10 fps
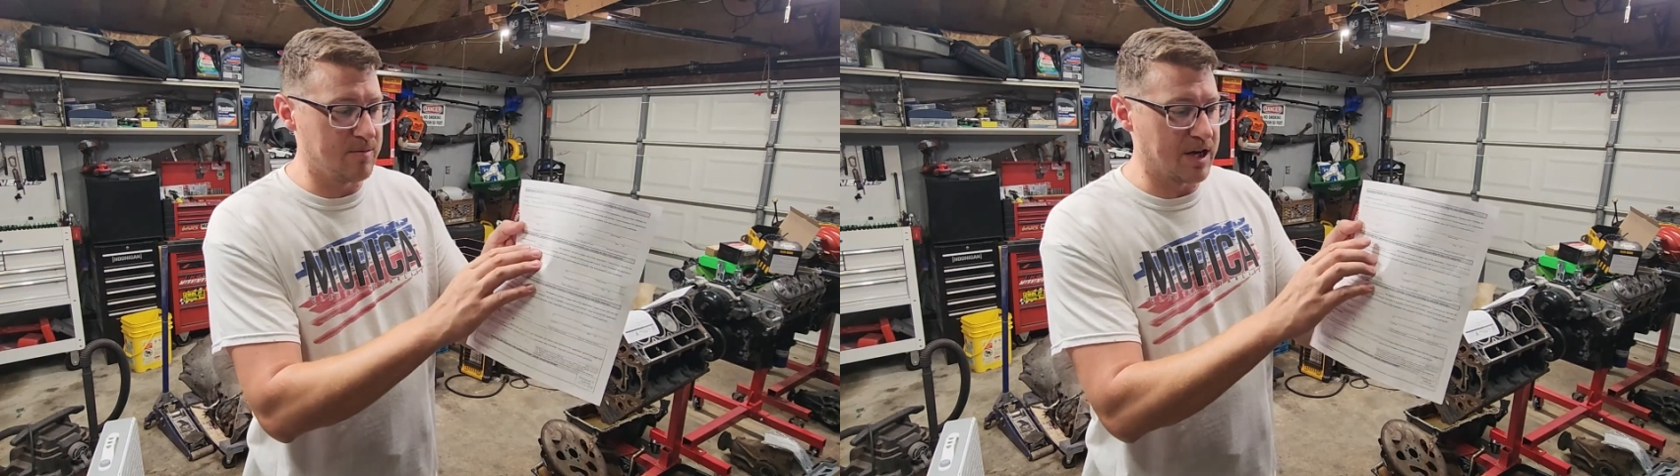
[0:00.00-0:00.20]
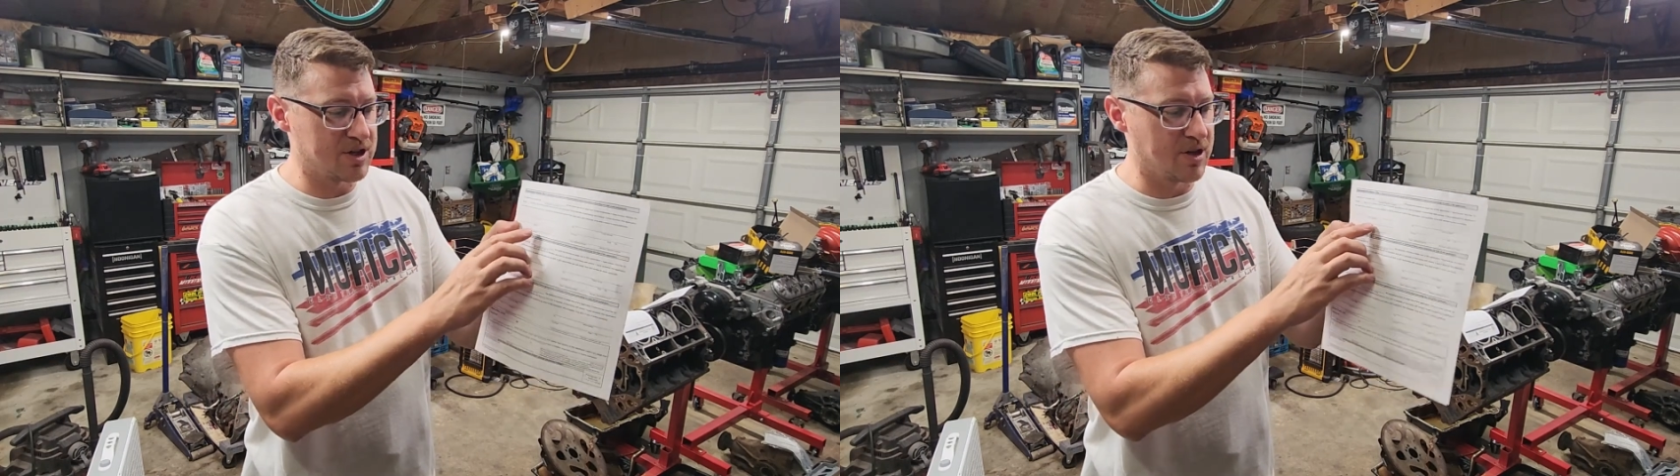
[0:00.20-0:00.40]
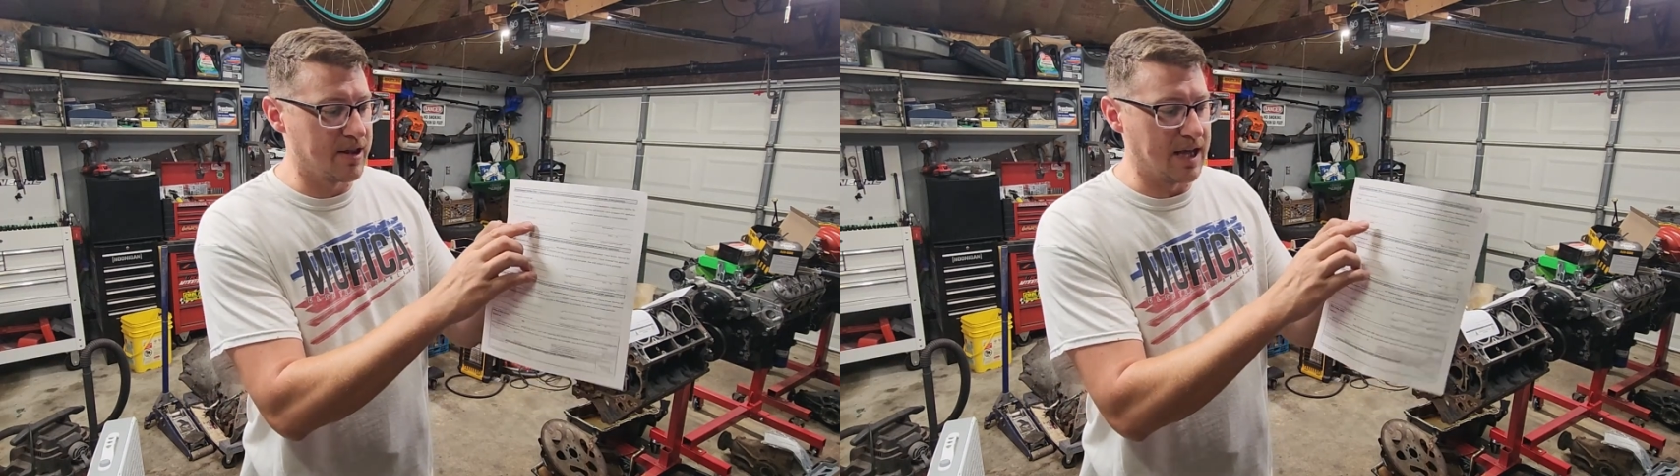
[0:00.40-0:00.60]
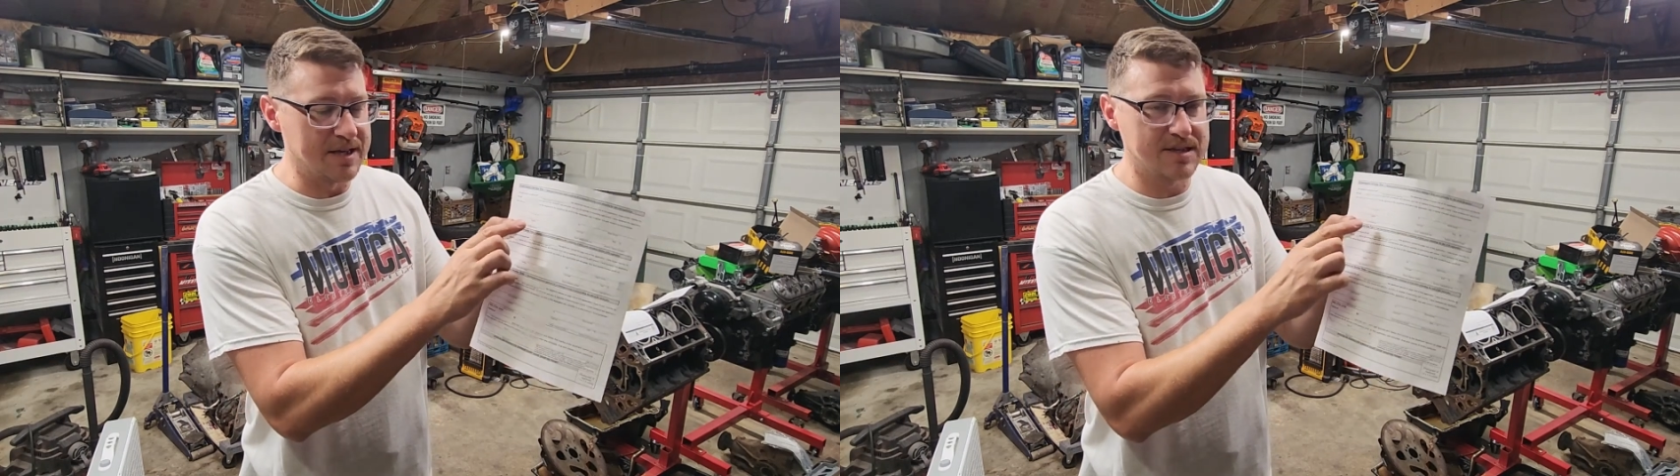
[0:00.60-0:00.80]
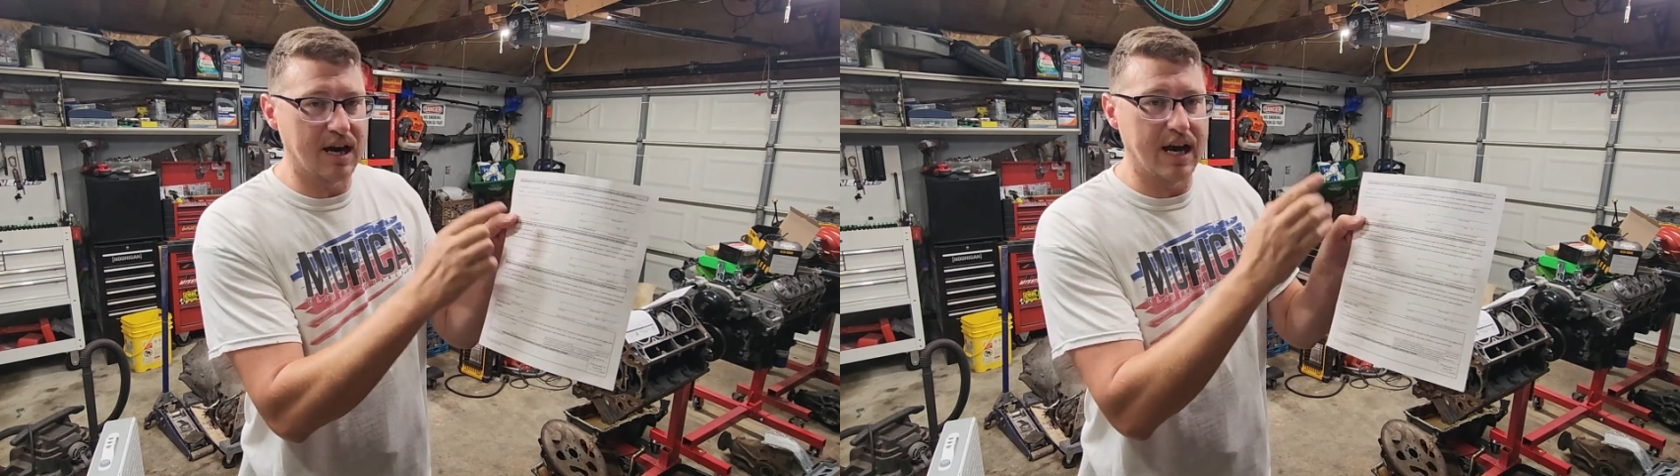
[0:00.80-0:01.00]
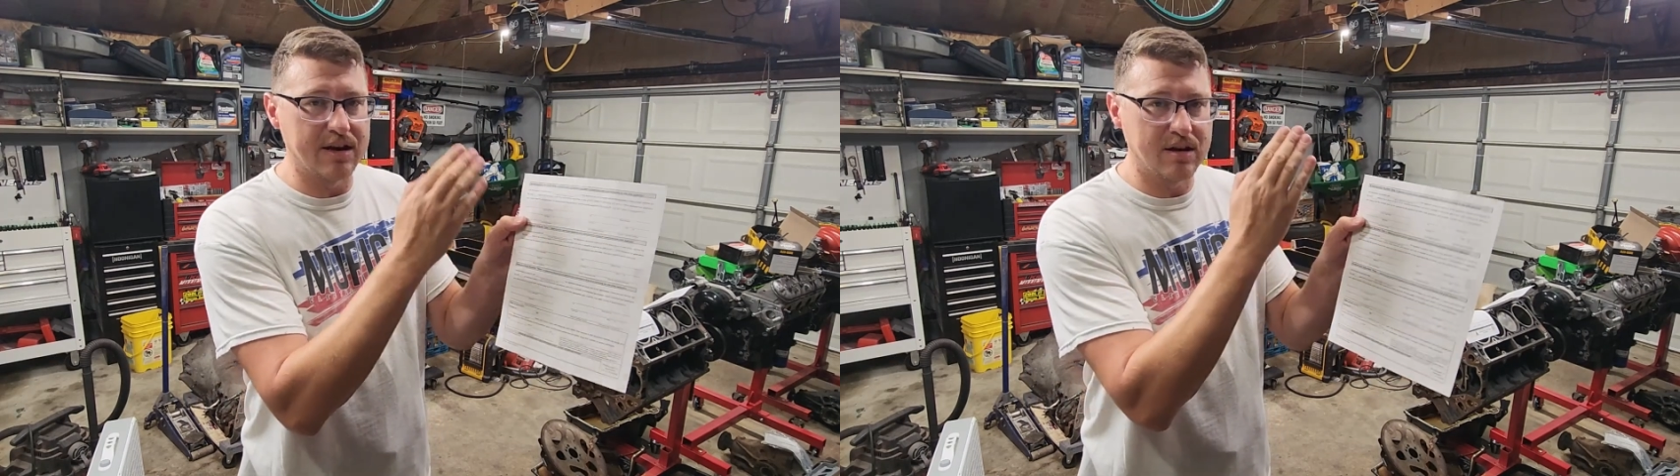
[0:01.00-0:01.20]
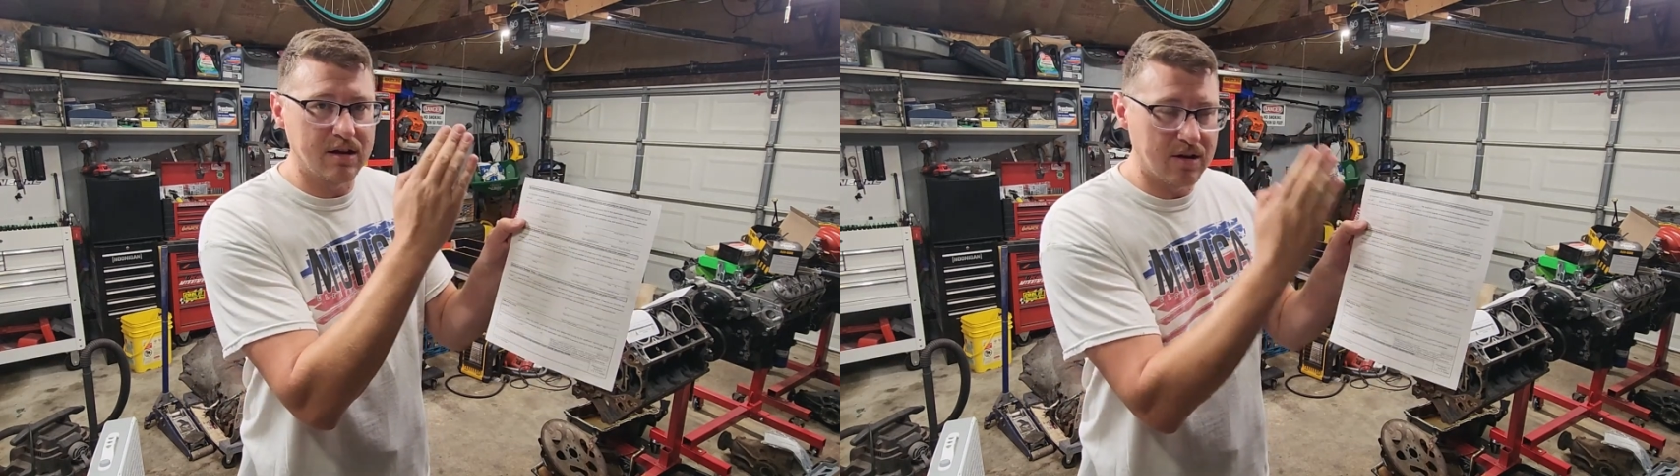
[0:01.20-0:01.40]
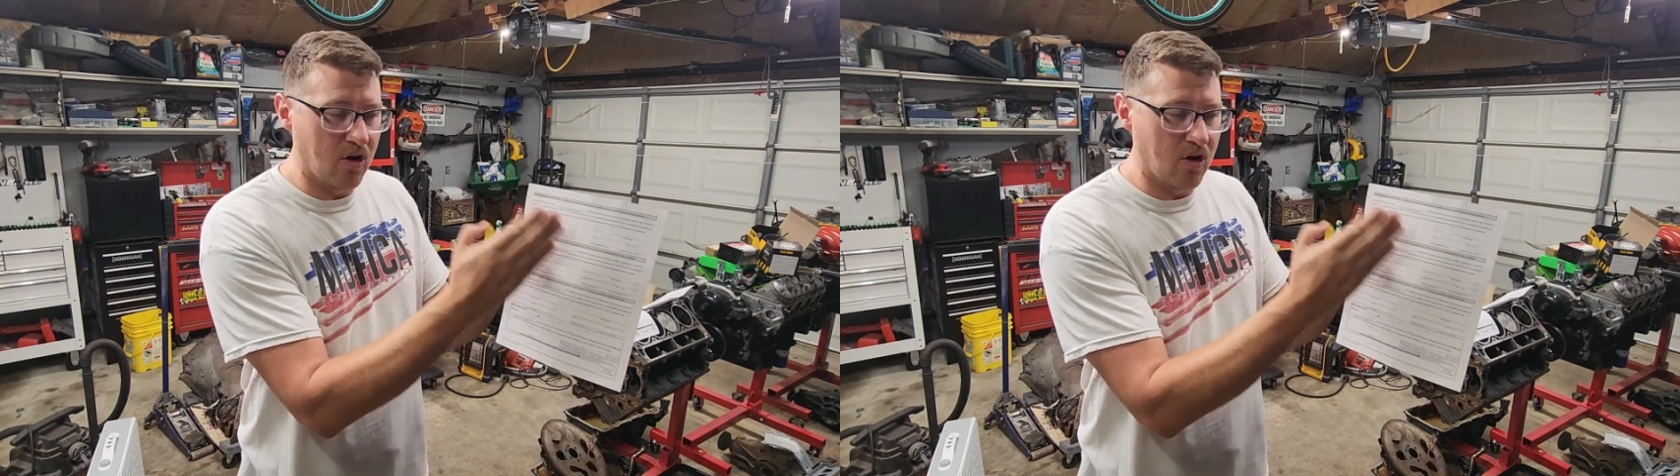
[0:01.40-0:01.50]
make sure that they sign